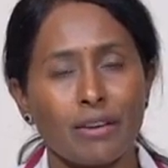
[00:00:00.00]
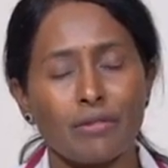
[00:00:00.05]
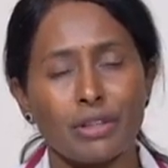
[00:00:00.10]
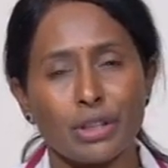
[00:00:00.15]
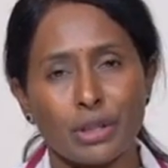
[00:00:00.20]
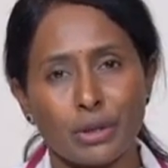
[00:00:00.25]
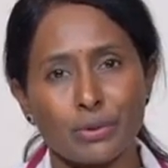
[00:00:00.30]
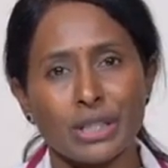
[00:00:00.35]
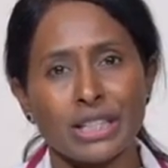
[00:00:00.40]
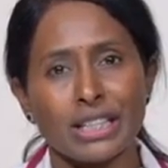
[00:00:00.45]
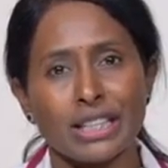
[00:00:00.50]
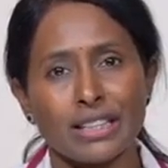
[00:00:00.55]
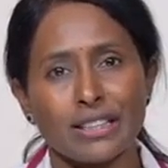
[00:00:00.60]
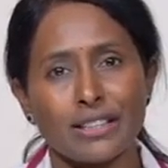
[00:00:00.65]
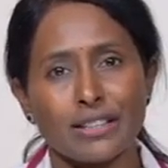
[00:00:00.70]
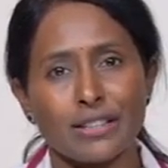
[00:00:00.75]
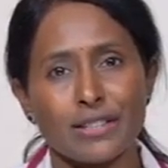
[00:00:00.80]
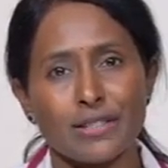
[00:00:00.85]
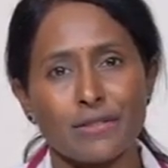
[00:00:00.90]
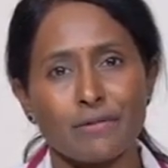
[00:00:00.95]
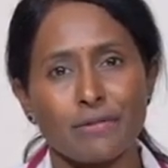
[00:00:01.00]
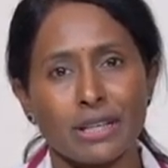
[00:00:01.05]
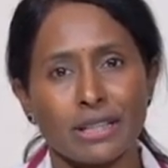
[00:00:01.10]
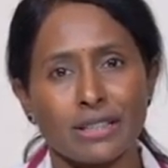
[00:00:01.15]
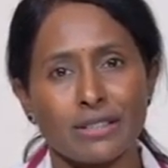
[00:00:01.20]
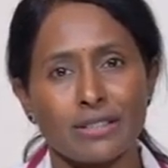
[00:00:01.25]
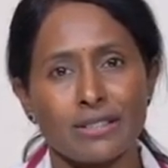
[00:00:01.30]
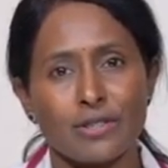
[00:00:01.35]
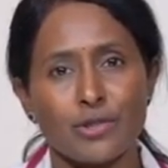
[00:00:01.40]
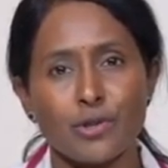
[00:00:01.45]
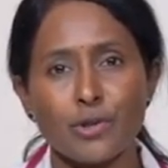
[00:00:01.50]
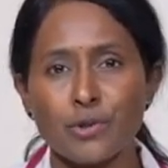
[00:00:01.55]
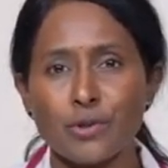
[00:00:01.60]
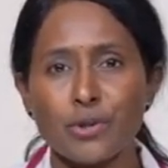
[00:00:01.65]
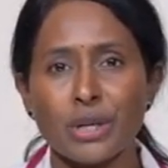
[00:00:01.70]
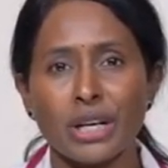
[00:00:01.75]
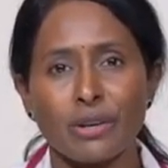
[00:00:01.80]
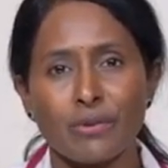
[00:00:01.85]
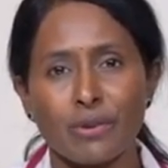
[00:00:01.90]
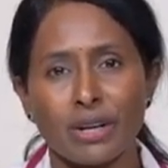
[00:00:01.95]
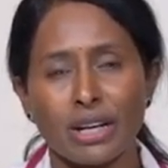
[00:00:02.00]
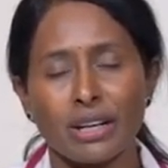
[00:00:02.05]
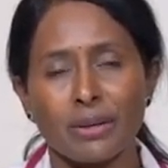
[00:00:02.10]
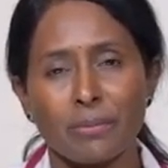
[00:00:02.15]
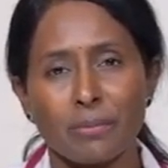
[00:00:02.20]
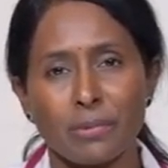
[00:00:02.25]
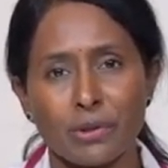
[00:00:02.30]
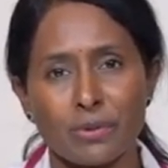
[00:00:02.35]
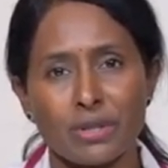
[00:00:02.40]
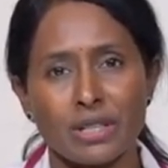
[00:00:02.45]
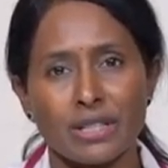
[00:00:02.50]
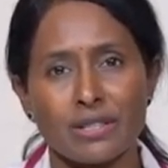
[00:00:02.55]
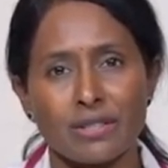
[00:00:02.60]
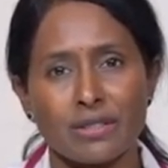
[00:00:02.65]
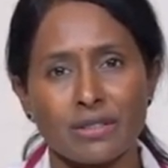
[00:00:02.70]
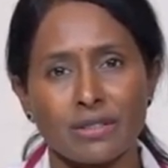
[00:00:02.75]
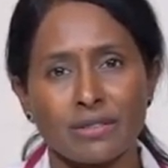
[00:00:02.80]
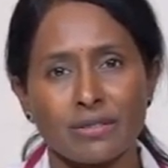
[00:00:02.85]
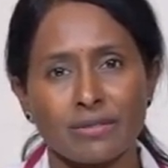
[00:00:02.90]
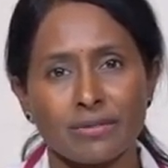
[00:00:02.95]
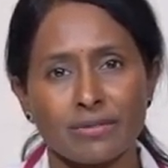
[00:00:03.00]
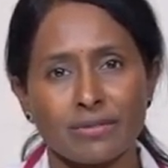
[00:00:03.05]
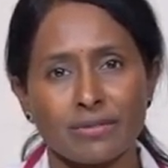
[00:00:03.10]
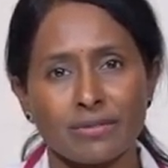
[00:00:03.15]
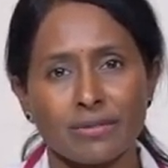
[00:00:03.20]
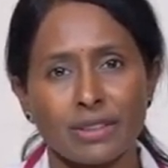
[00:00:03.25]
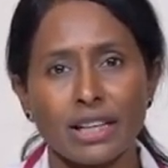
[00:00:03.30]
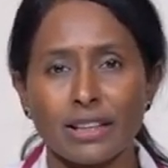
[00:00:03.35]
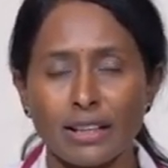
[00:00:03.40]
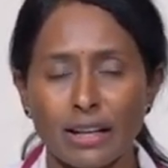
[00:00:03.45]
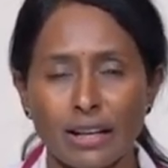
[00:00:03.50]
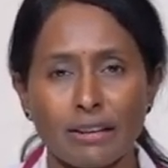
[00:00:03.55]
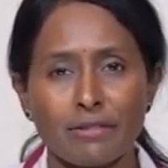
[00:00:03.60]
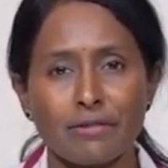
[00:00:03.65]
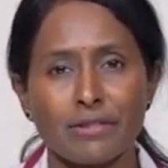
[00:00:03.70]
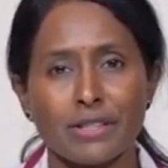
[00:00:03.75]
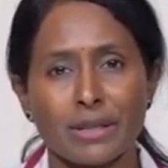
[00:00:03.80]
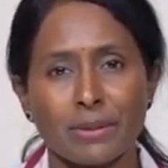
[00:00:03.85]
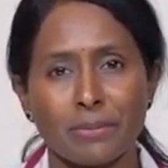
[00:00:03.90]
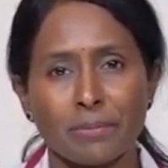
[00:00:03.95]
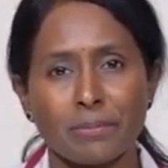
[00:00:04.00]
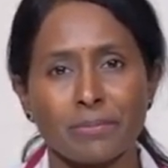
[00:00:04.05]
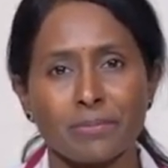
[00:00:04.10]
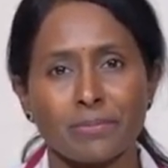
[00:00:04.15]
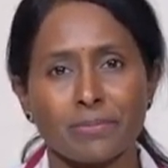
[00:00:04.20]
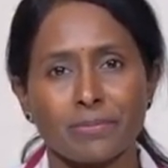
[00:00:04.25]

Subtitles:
without any other risk factors due to acquired mutation in the lifetime.